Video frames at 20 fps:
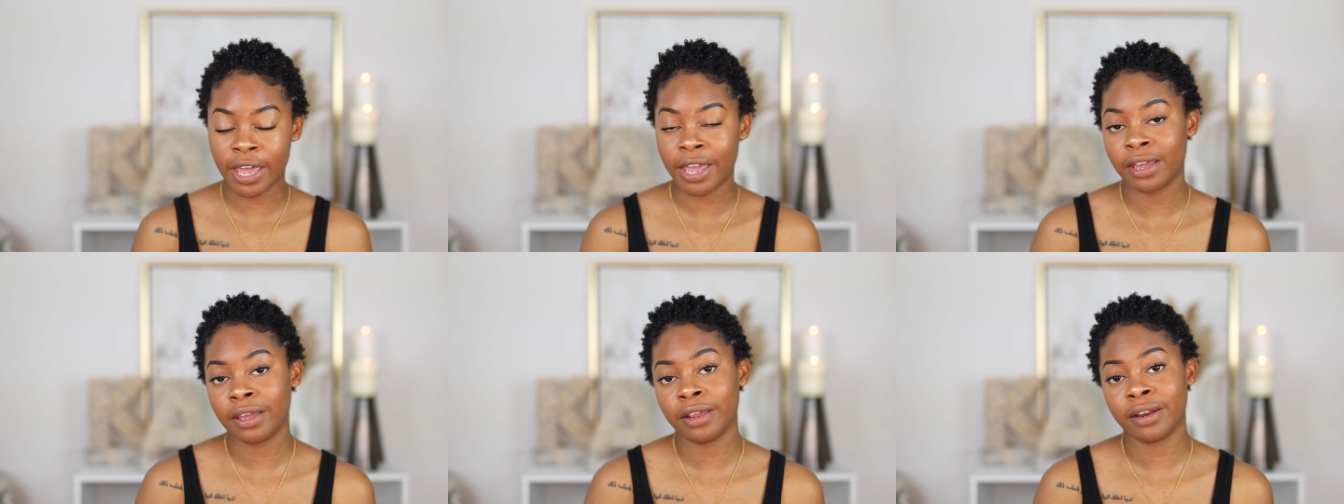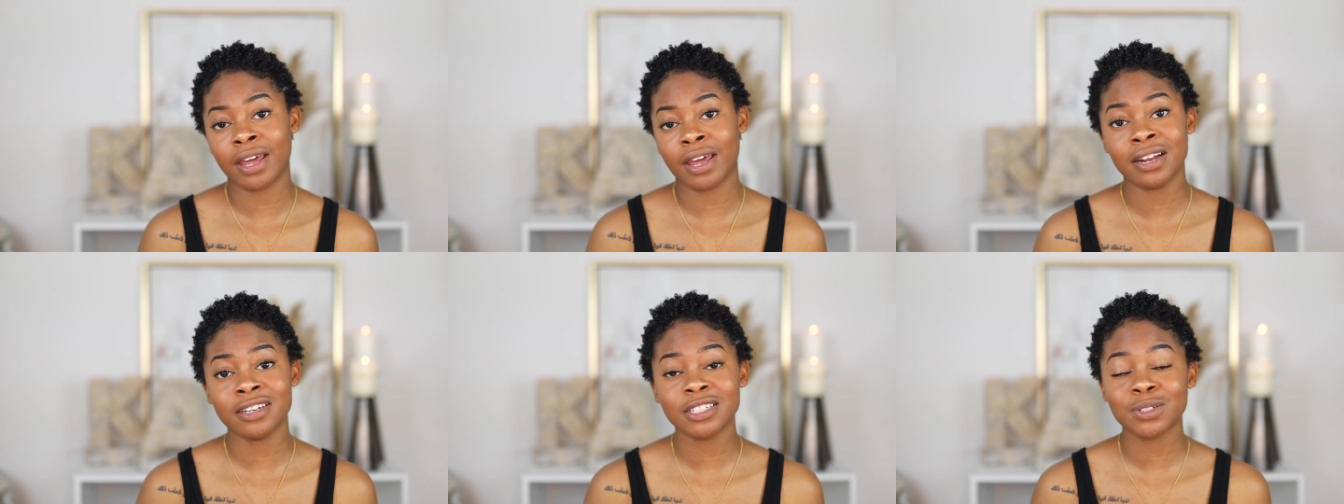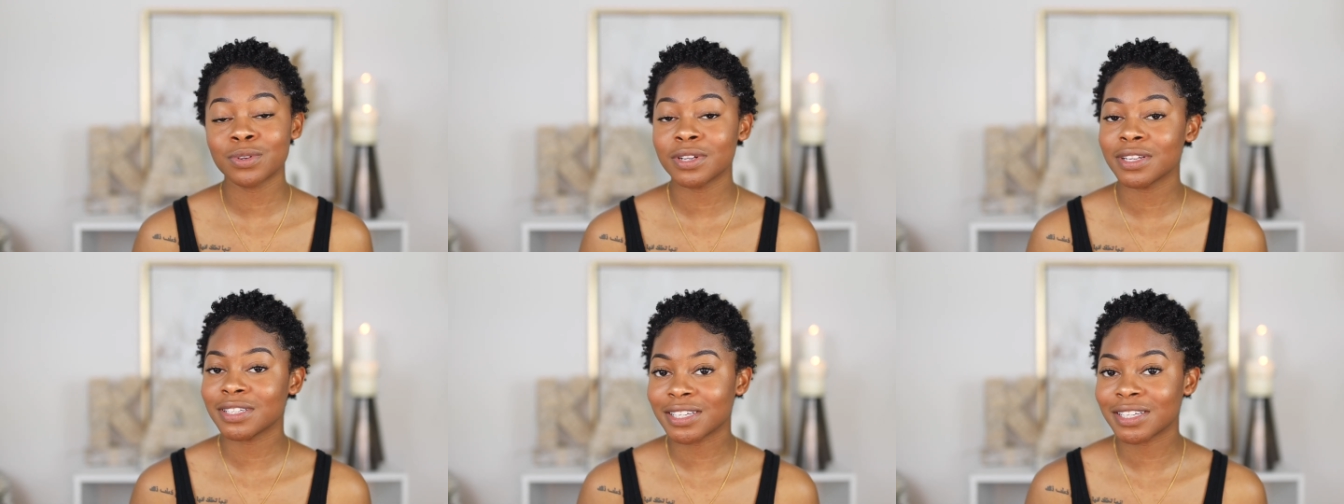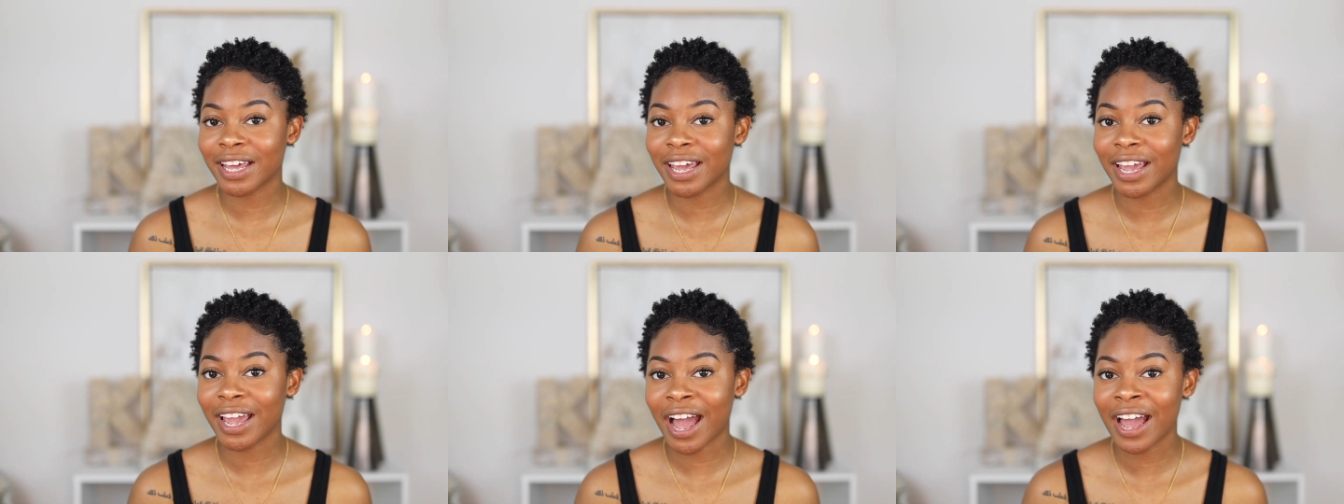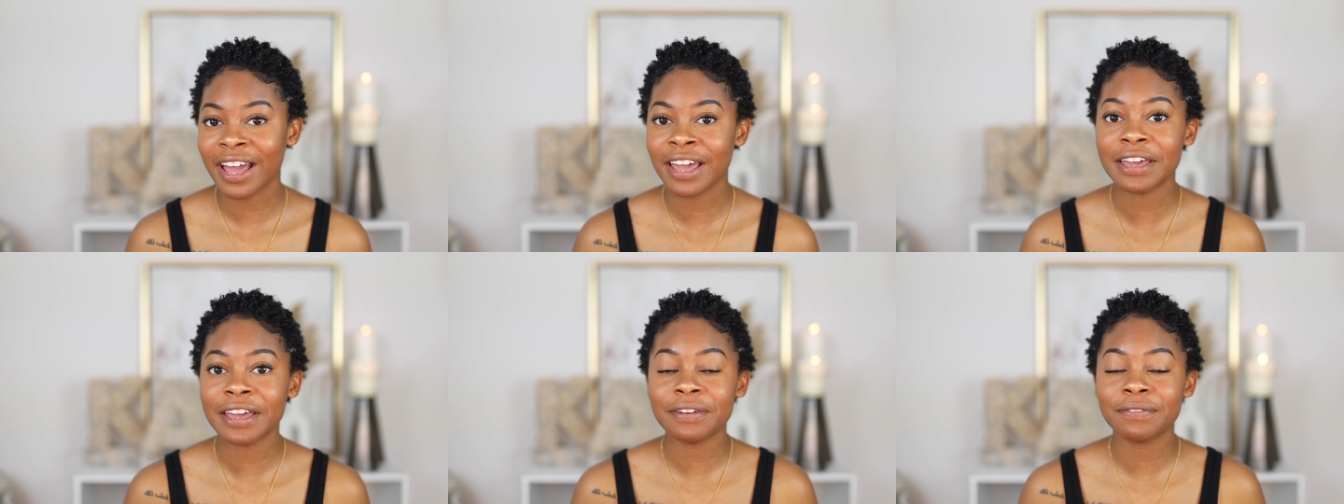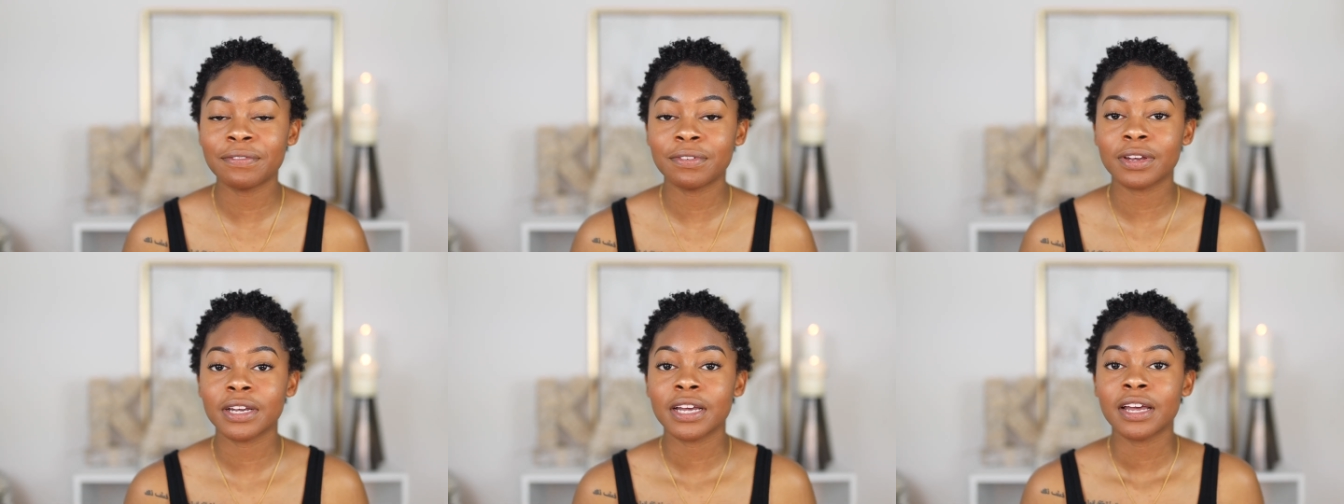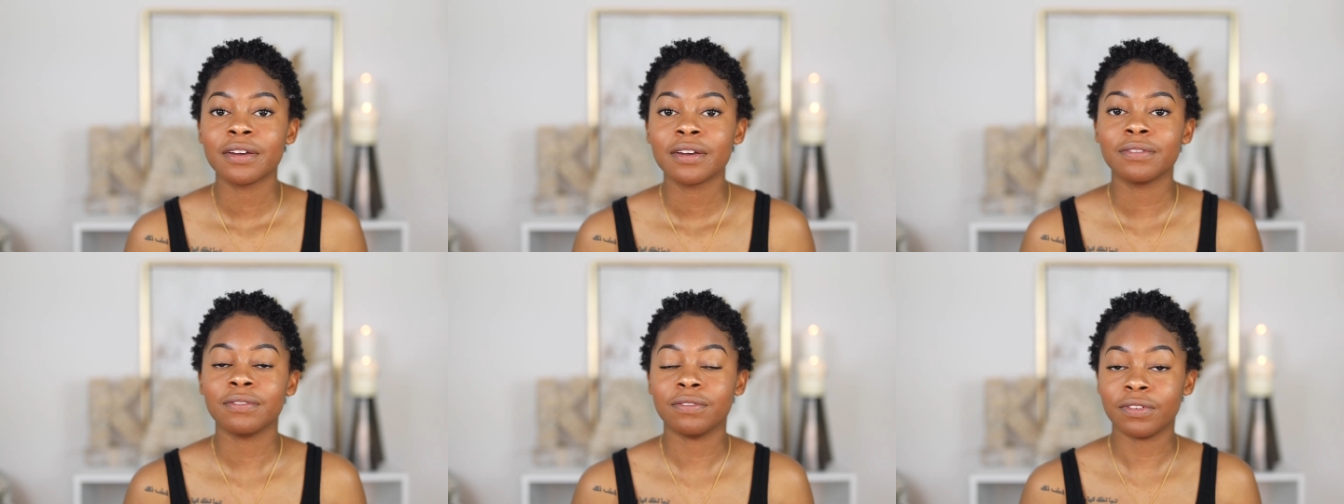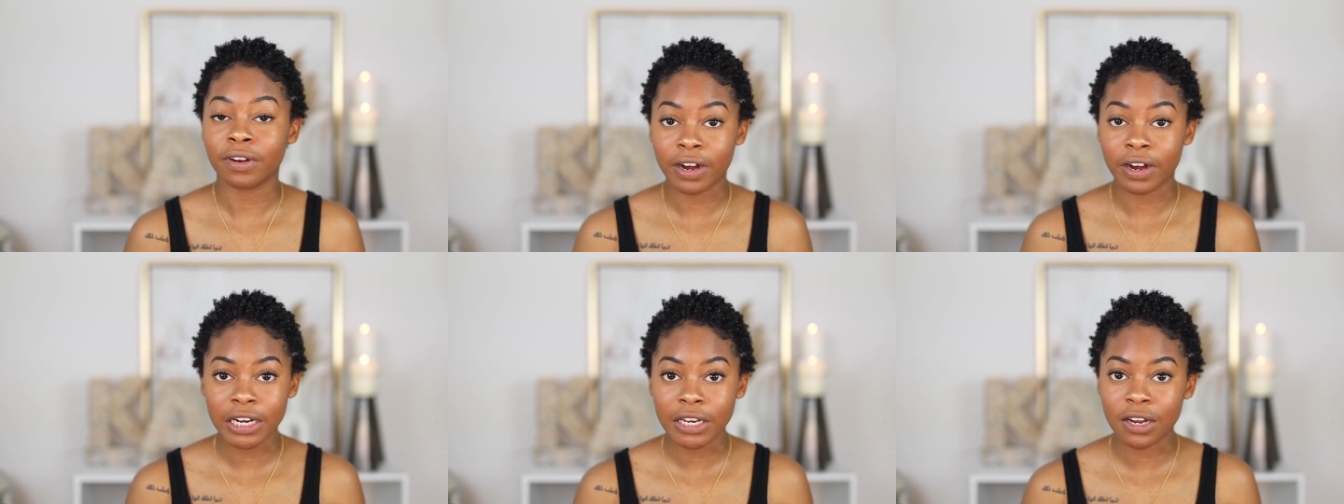and I just want to say I have very